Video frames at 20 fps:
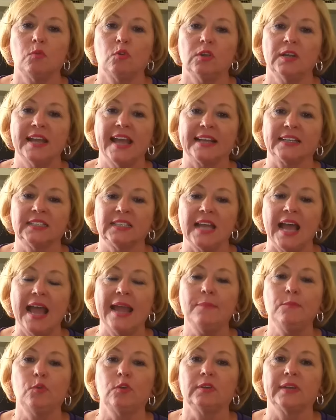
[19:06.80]
more next
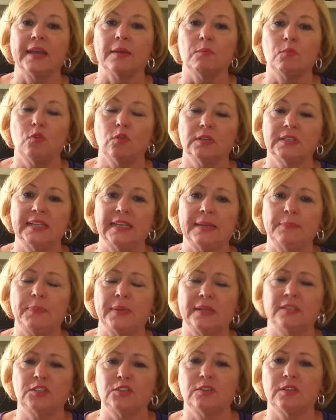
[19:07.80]
time. We'll get more deep
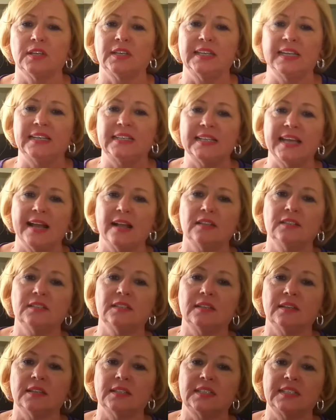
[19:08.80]
into the details
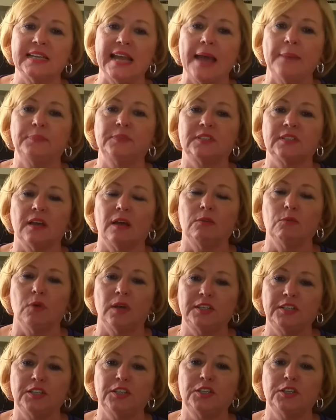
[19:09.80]
and the steps on
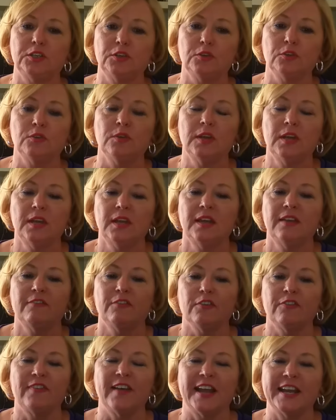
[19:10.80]
what to do
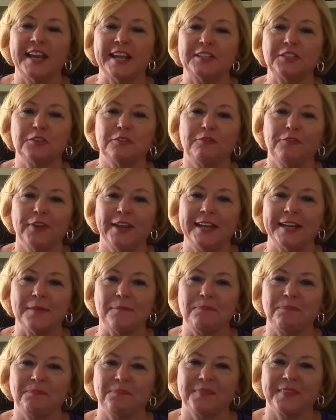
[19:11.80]
for financial
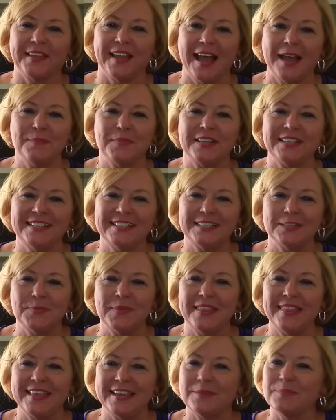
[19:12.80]
freedom. I'm
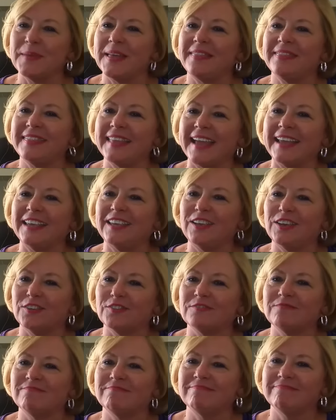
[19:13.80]
Elizabeth Inman. Thank
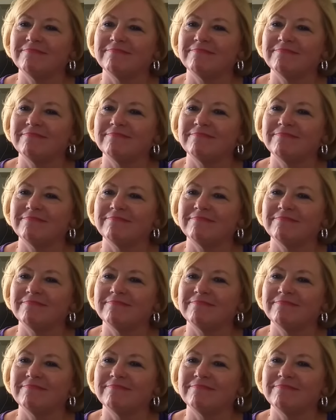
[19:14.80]
you.